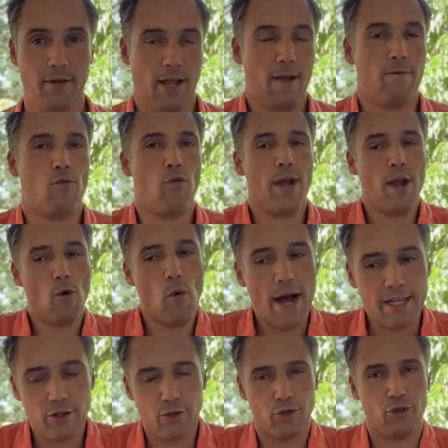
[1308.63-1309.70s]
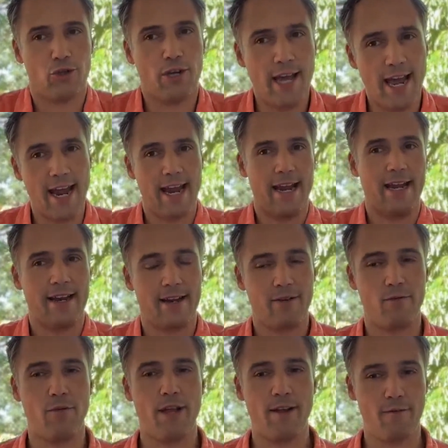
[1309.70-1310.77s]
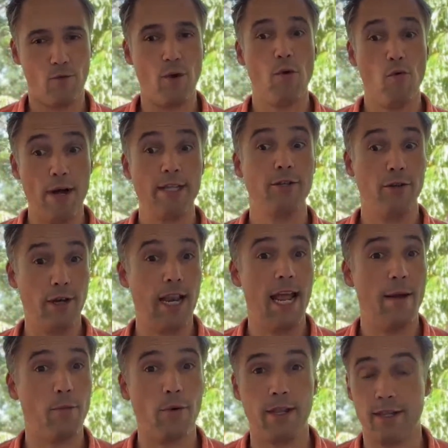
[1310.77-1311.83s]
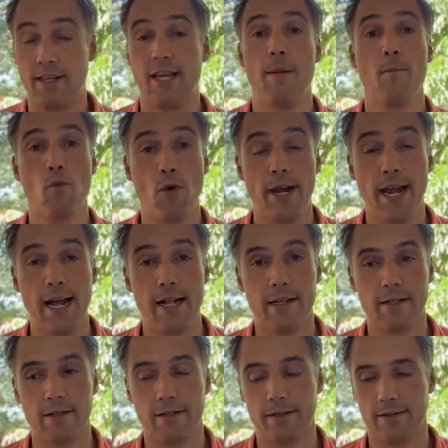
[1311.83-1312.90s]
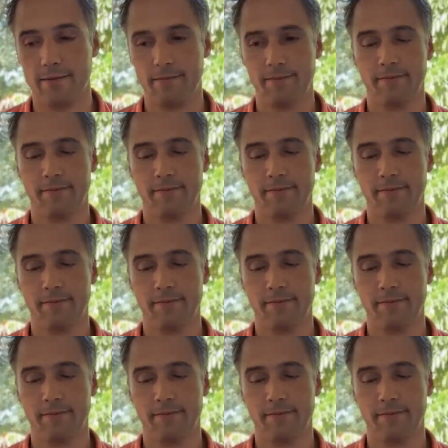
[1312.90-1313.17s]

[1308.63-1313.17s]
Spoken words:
If we want to share, if we want to live with someone else,